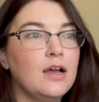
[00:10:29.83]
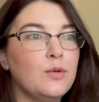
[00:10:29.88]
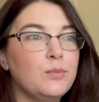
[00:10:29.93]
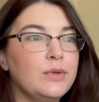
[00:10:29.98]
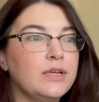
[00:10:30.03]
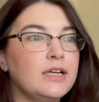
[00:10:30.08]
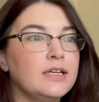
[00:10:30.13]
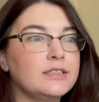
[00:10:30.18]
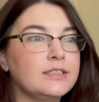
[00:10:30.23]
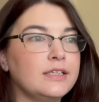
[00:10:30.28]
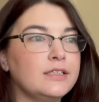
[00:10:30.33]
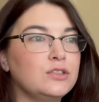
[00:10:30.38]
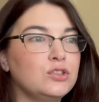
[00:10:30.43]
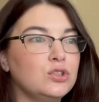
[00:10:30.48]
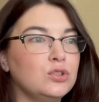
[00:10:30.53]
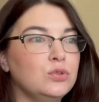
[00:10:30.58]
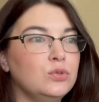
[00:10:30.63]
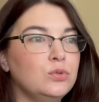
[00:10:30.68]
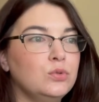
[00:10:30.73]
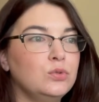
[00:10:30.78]
because I
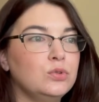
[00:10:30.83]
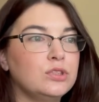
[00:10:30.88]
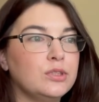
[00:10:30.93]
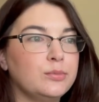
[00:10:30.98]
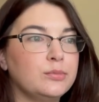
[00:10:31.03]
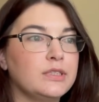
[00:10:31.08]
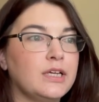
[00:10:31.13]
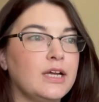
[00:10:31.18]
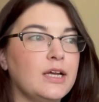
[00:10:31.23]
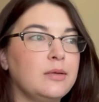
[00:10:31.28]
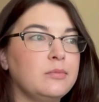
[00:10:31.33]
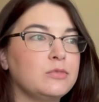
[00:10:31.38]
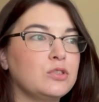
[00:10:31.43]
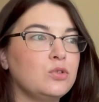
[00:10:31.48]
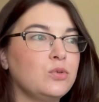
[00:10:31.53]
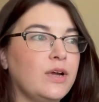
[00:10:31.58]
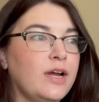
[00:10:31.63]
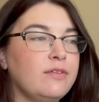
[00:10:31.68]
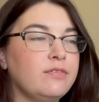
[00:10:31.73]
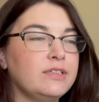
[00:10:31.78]
do sometimes
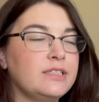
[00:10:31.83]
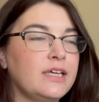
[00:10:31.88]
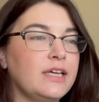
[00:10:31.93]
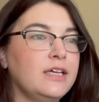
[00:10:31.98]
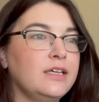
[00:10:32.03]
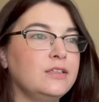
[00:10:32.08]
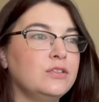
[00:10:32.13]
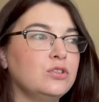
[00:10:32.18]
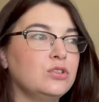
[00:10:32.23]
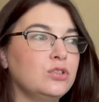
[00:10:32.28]
gravitate